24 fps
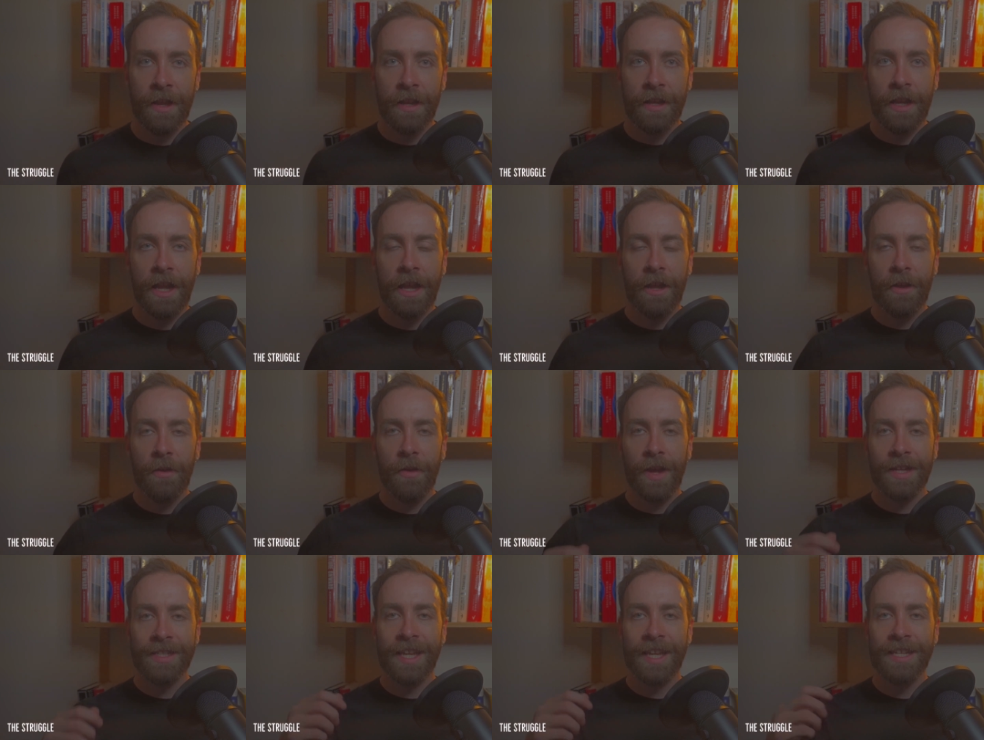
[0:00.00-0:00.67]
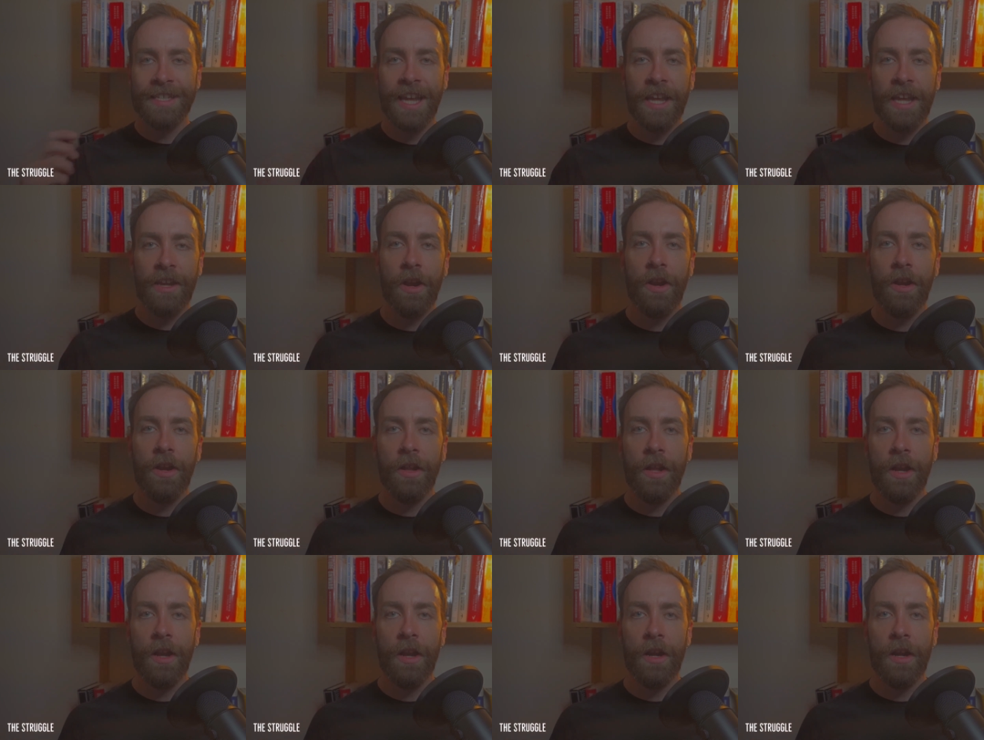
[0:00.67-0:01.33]
Now, as I said
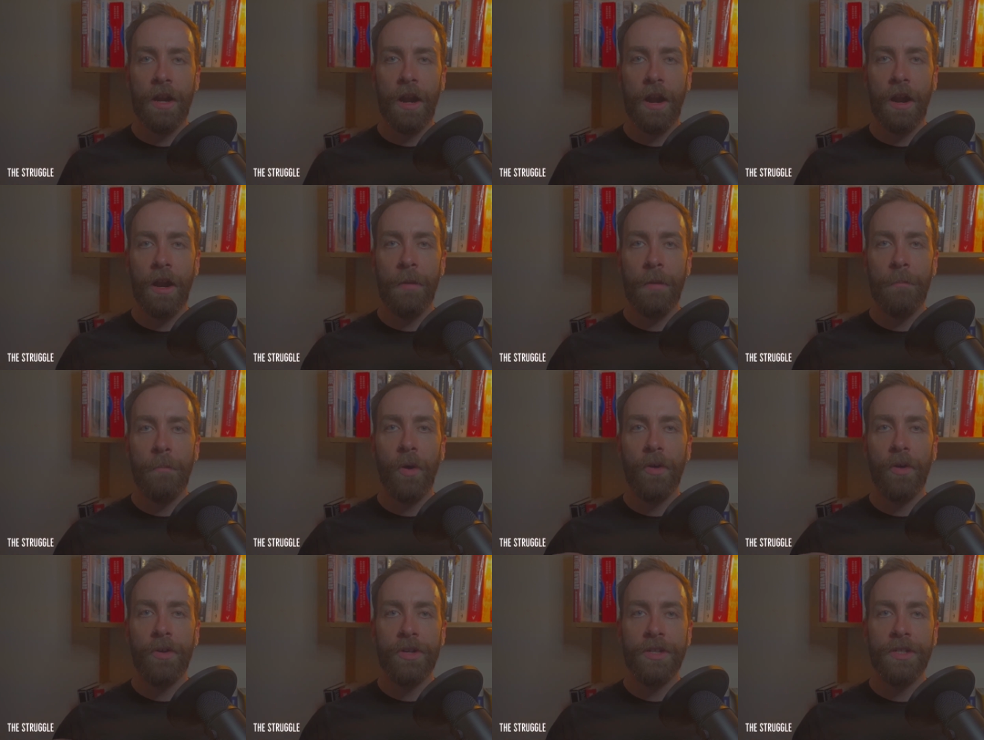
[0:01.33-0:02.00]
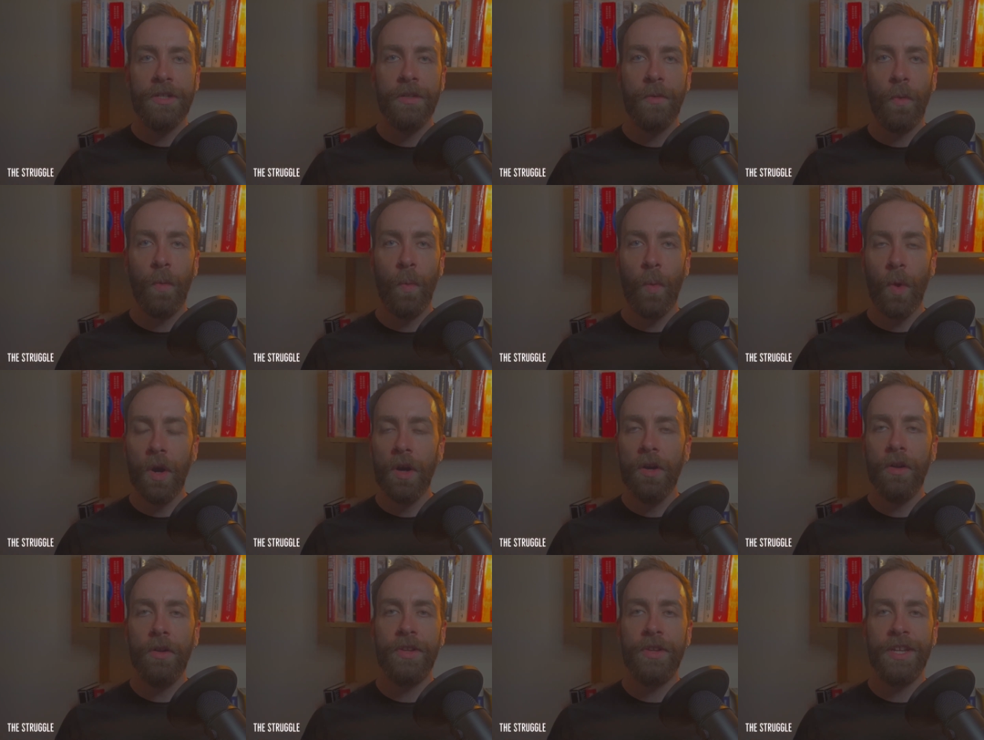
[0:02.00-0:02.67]
earlier, our modern
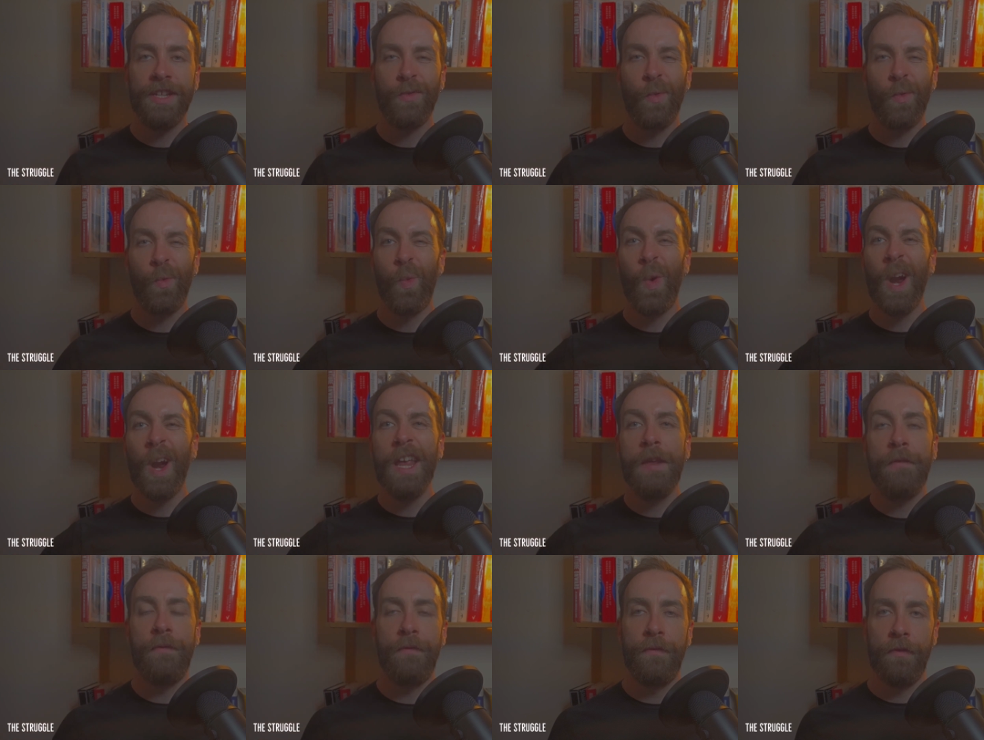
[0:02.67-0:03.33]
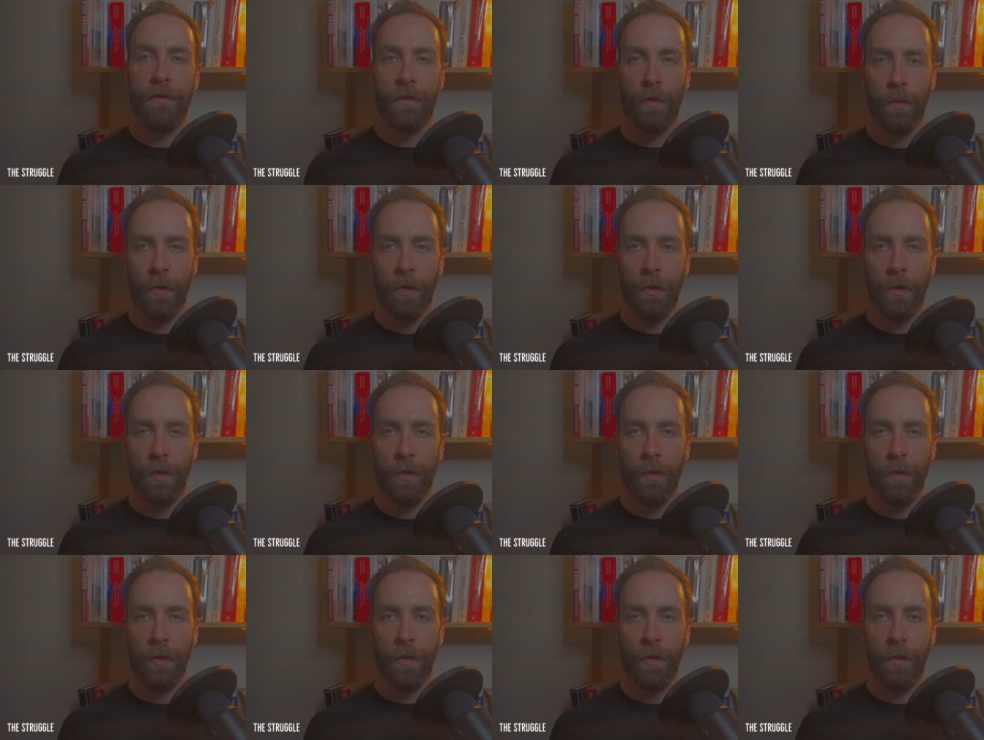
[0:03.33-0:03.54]
world is rife